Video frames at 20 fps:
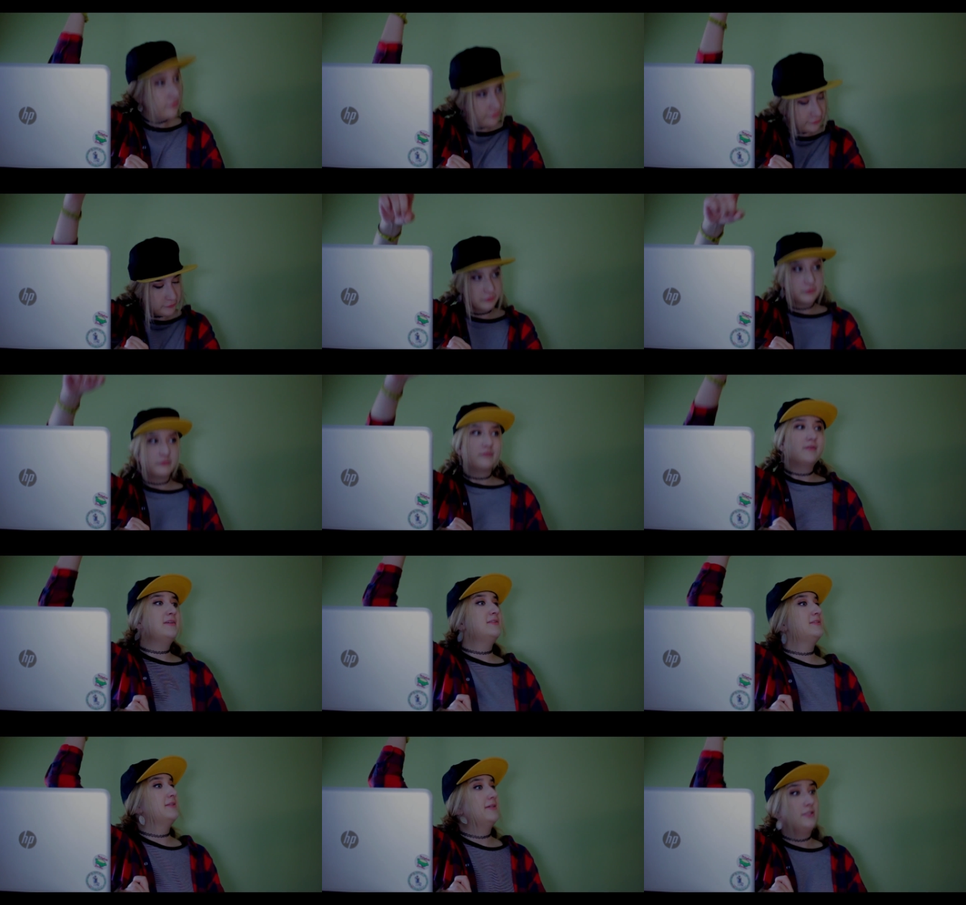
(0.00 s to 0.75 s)
for a
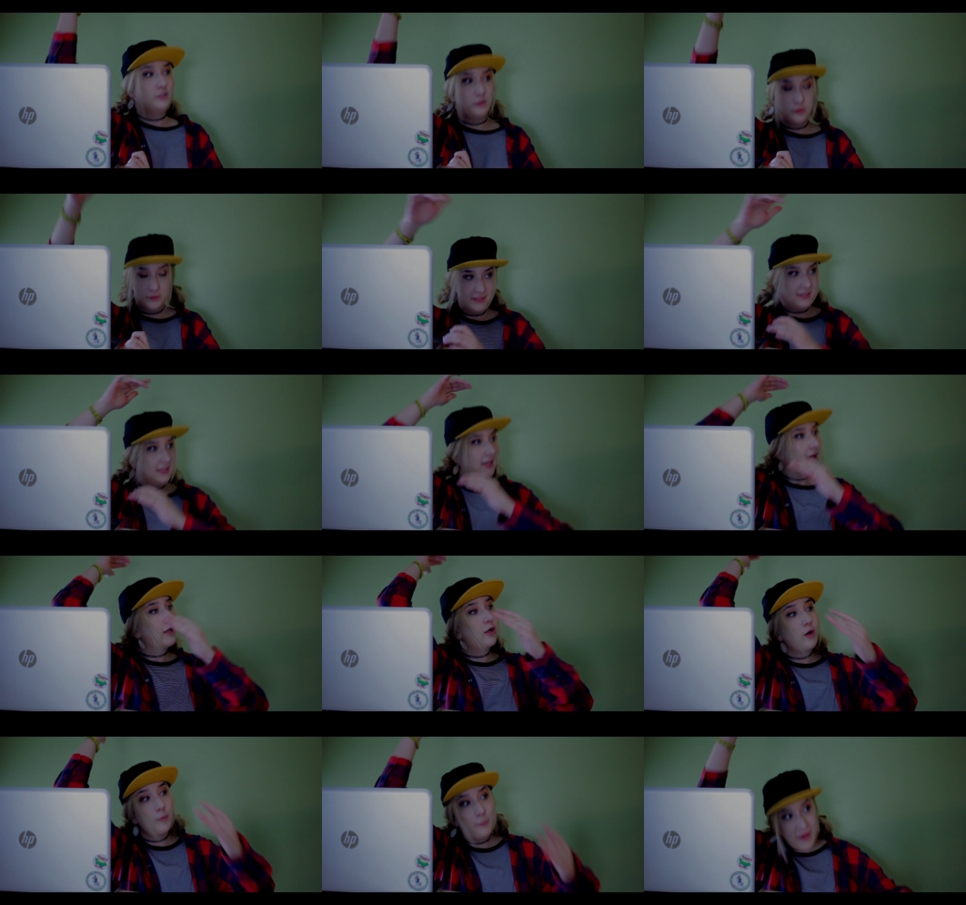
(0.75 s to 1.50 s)
reason. You
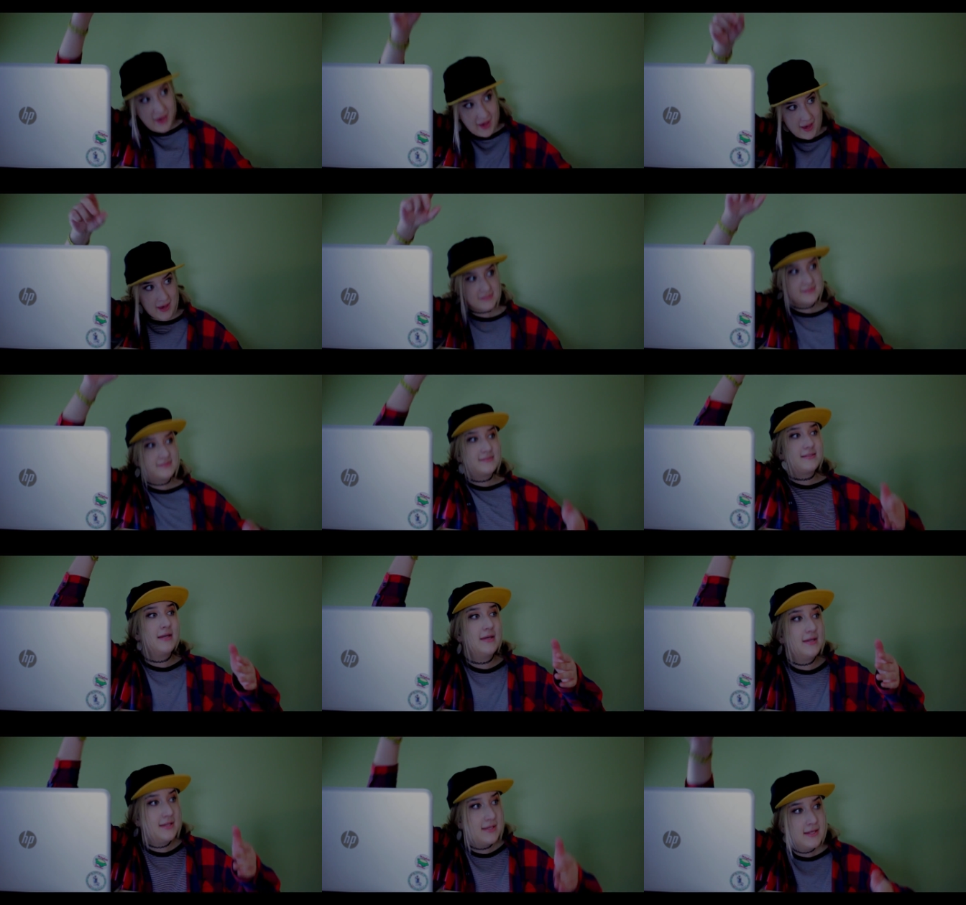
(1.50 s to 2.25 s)
can't go
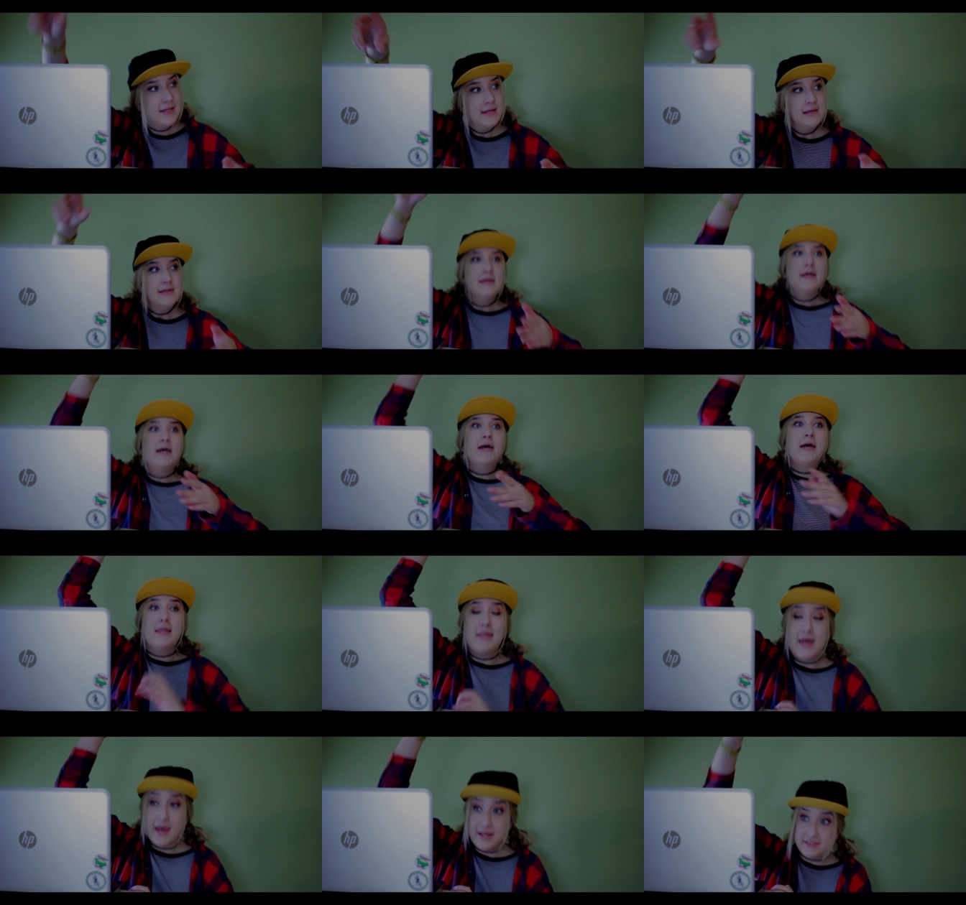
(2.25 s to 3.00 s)
past
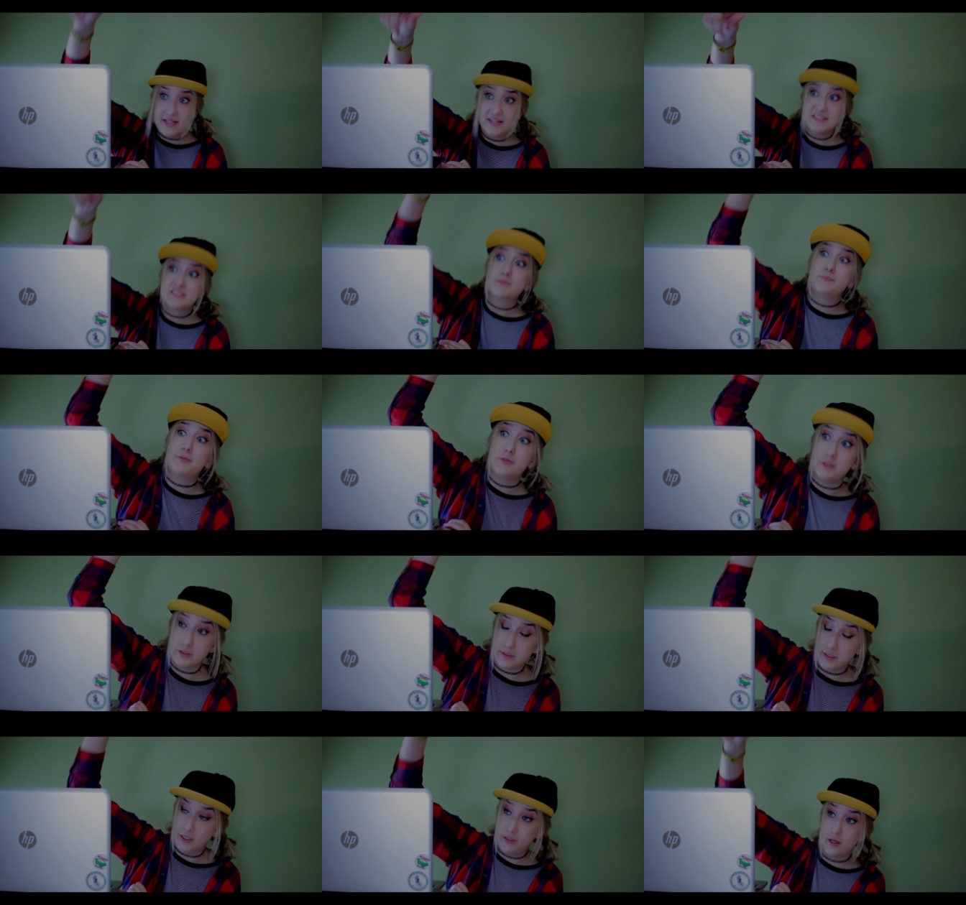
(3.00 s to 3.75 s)
that
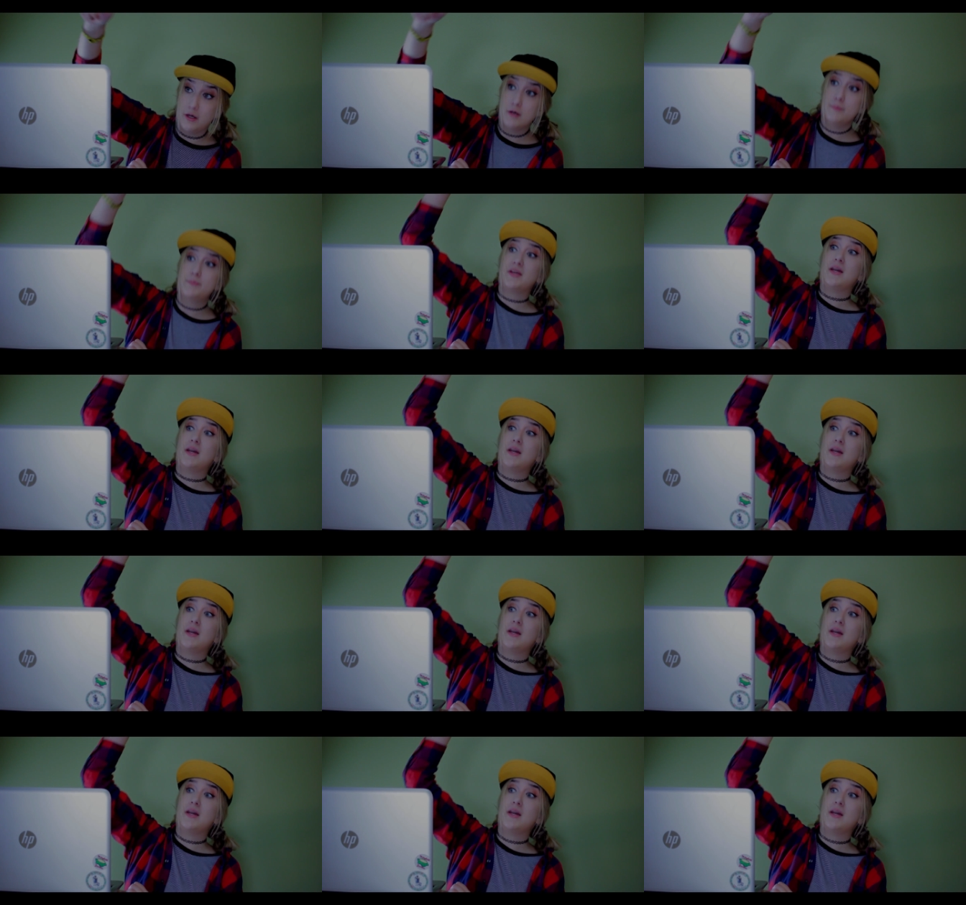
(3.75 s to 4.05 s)
decibel, you know,